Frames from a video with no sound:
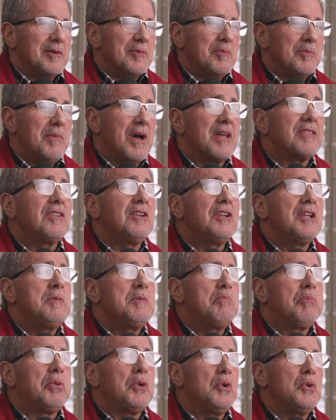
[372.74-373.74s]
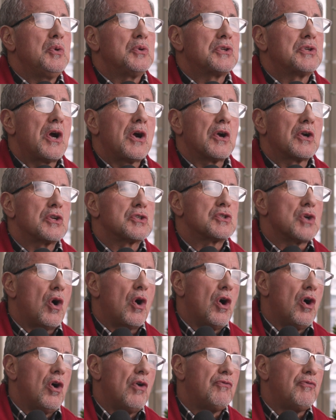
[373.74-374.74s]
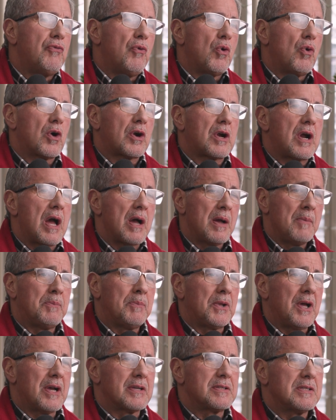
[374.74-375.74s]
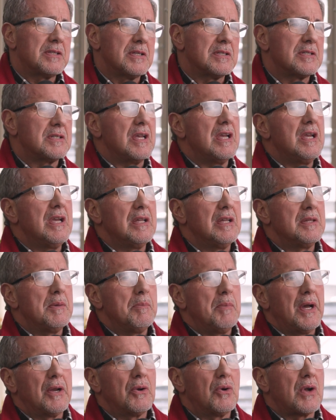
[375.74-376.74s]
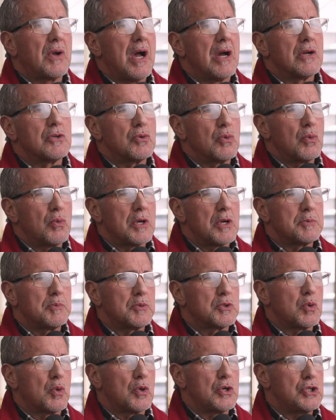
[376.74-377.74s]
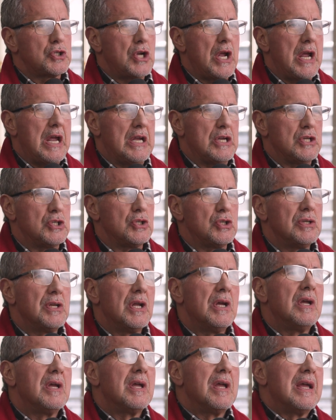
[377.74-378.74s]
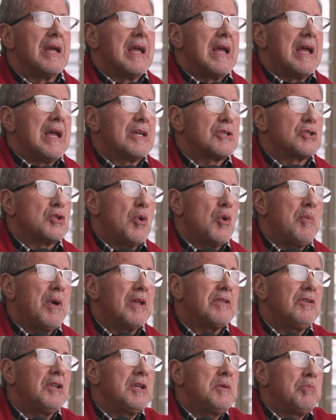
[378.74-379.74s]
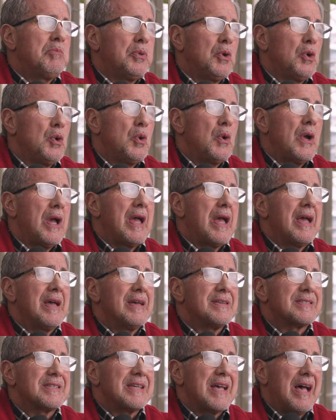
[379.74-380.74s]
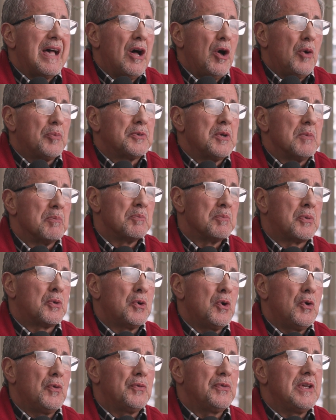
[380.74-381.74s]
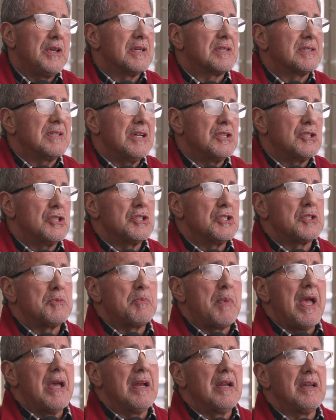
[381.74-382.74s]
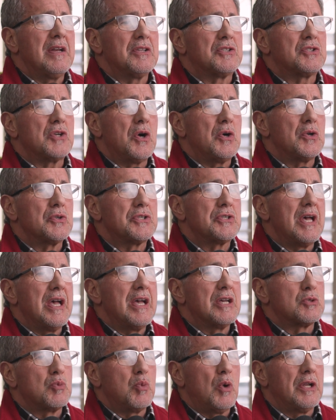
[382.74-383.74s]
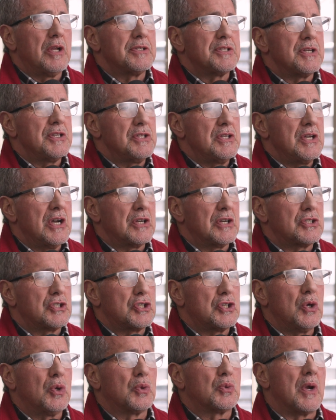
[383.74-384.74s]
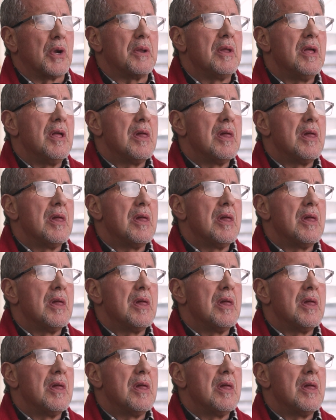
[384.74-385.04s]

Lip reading: Methylene blue targets all 4 complexes in the mitochondrial respiratory chain. And so methylene blue has helped improve the attention span in adults as well as in young children.